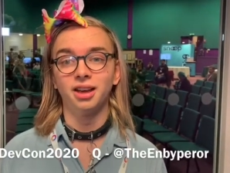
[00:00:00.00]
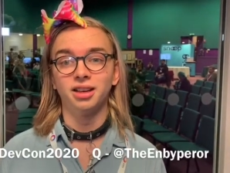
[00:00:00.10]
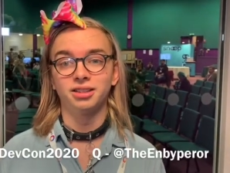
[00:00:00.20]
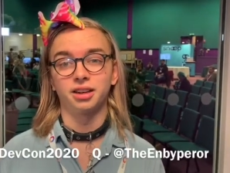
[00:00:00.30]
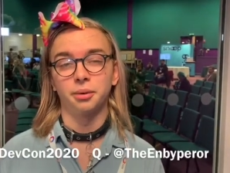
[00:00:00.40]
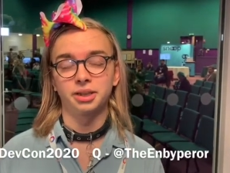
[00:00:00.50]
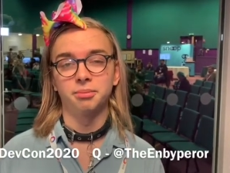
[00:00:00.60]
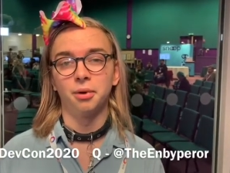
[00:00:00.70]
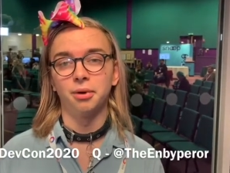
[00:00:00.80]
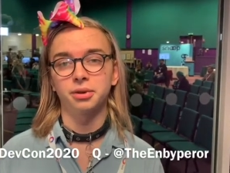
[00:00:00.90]
So it's
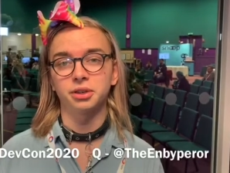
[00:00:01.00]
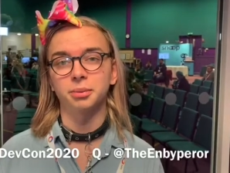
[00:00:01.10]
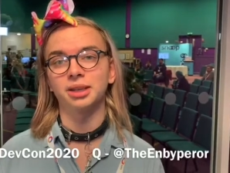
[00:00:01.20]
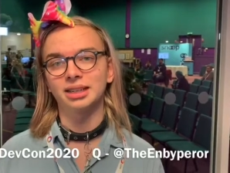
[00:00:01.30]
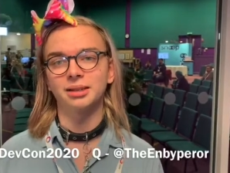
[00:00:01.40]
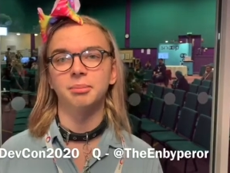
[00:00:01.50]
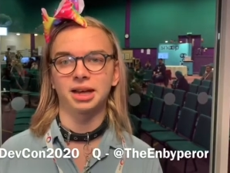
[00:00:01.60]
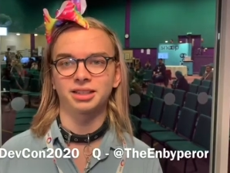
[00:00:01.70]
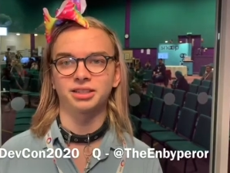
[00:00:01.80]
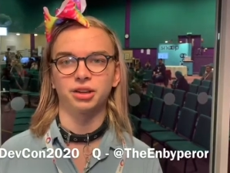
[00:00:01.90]
more, you will need a
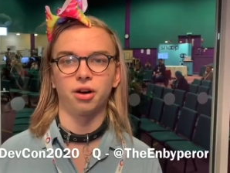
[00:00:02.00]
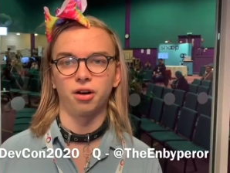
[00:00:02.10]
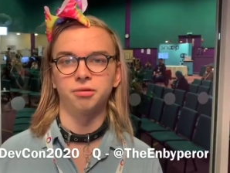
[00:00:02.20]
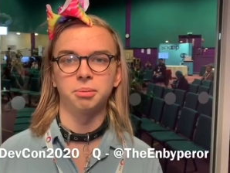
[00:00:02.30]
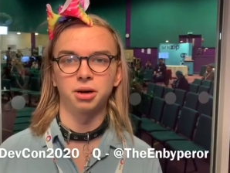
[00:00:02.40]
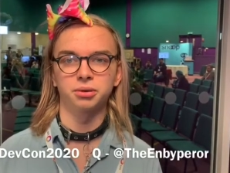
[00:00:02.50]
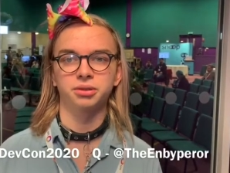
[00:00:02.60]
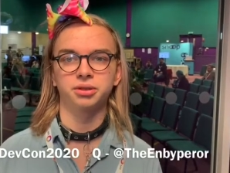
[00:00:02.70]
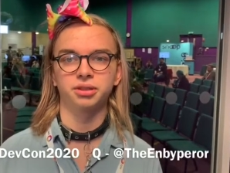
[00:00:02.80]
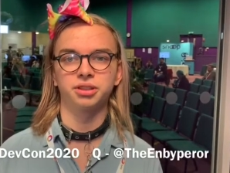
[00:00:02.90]
mixture of
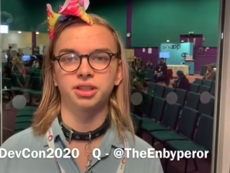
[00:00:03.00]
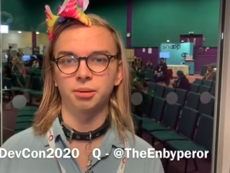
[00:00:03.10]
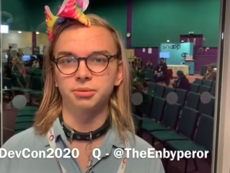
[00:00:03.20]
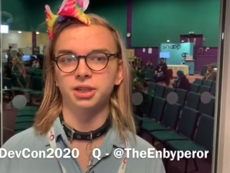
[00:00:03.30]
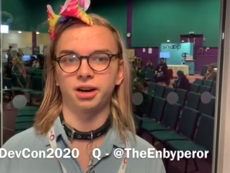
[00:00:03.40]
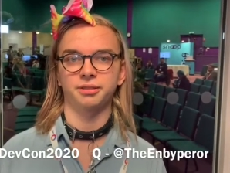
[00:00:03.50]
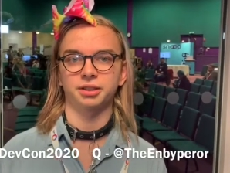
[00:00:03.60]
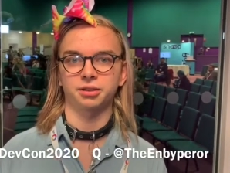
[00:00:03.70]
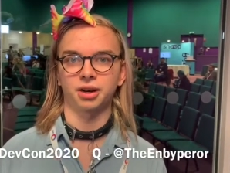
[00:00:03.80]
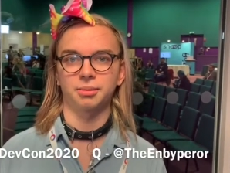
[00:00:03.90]
both some
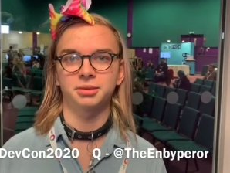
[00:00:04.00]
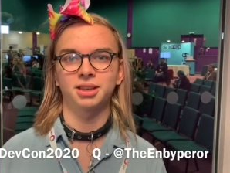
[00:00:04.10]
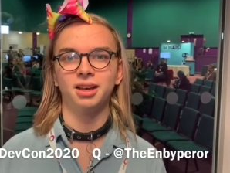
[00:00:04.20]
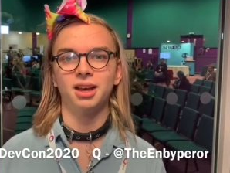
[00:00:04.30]
JavaScript